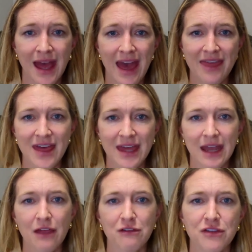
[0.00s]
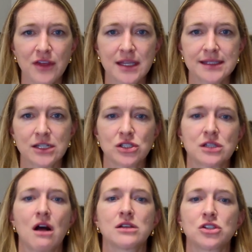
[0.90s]
And then other things that
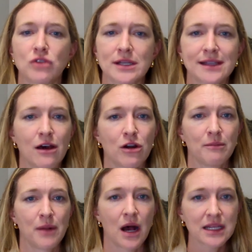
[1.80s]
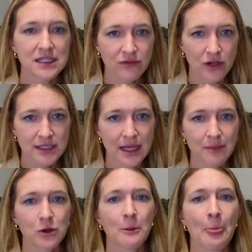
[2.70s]
just cause stress on our bodies, for
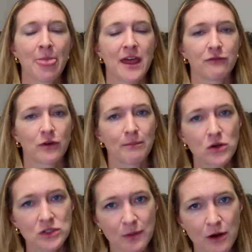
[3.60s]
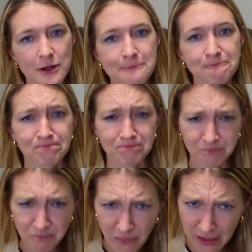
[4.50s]
example, if we're postpartum,
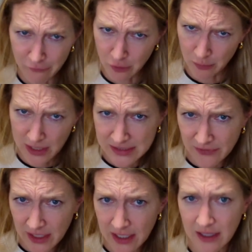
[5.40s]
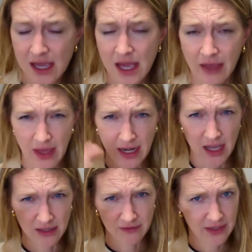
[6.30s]
if we're breastfeeding, that
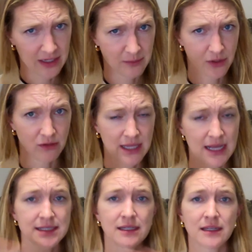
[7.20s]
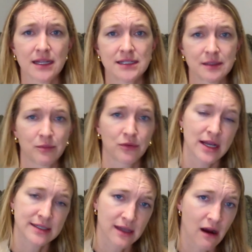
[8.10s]
elevated prolactin can
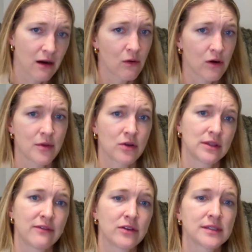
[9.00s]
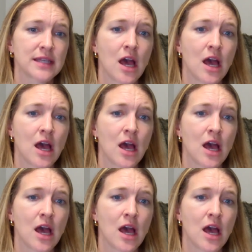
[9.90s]
suppress our hormone levels.